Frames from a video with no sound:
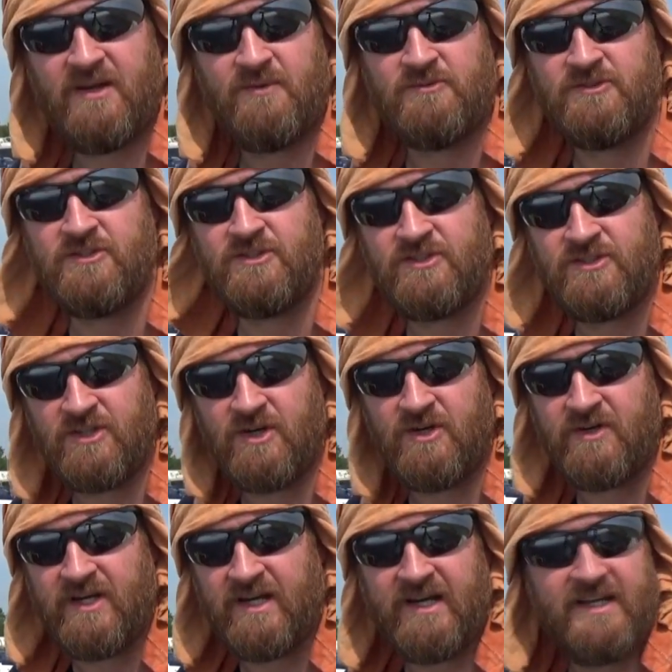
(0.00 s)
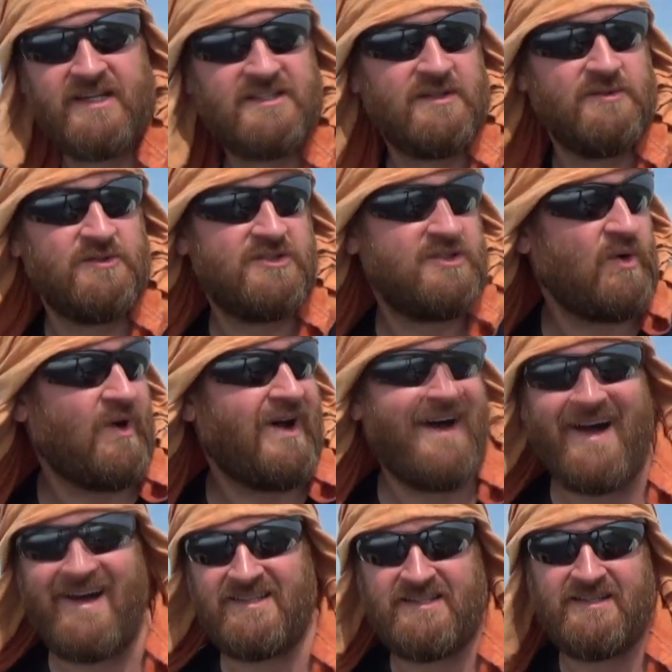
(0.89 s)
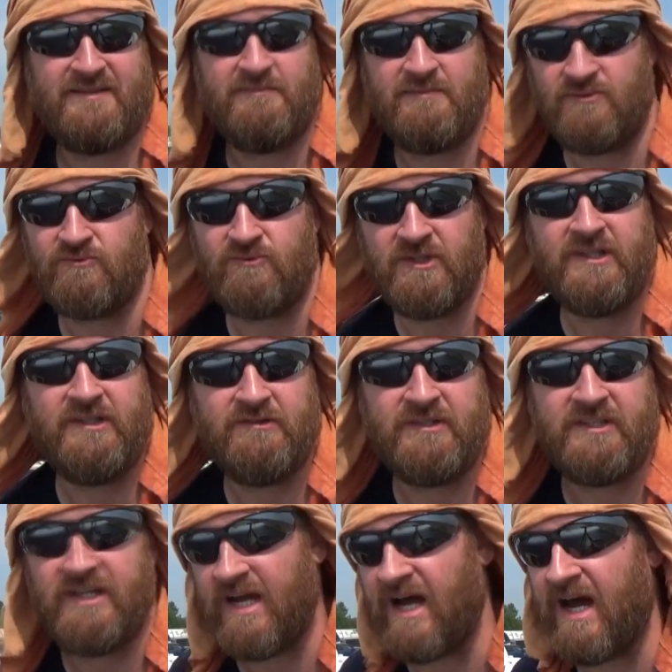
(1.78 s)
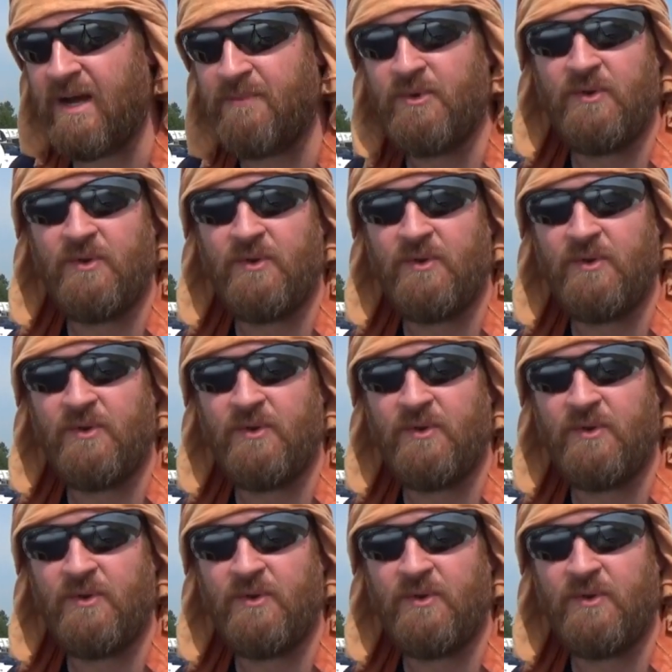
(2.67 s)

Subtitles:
It was so nice. It was so hot, really hot.